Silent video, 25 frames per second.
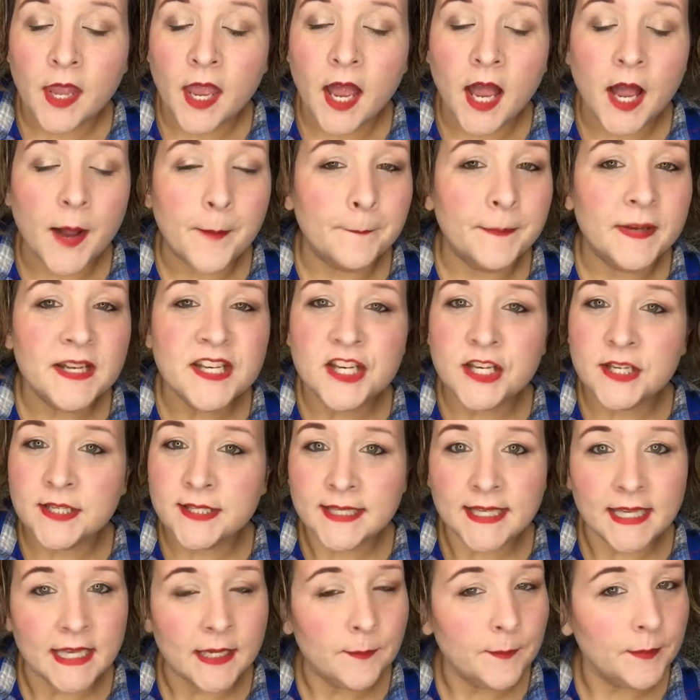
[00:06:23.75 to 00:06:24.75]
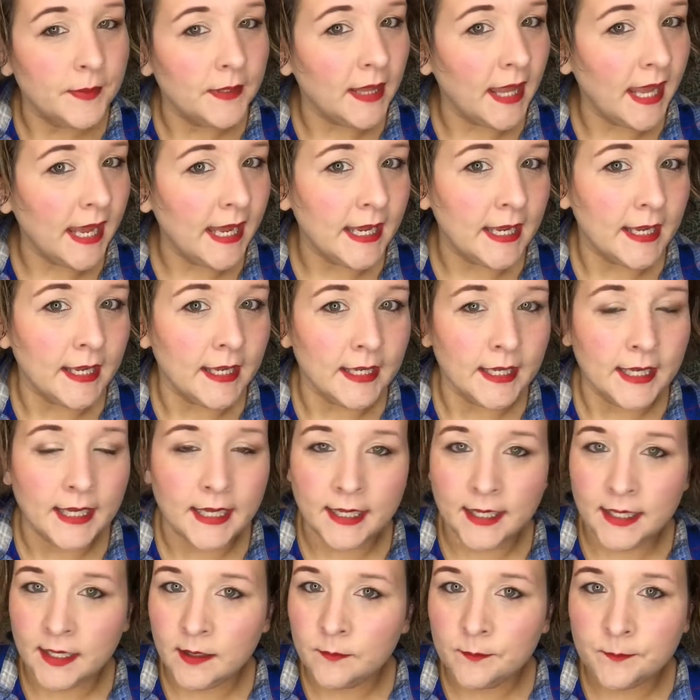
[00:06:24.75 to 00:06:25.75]
But just keep playing,
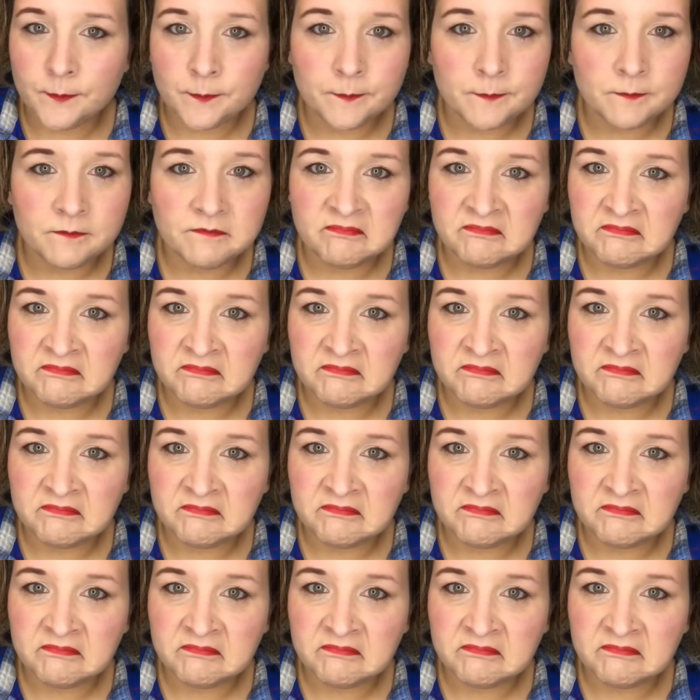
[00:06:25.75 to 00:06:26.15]
keep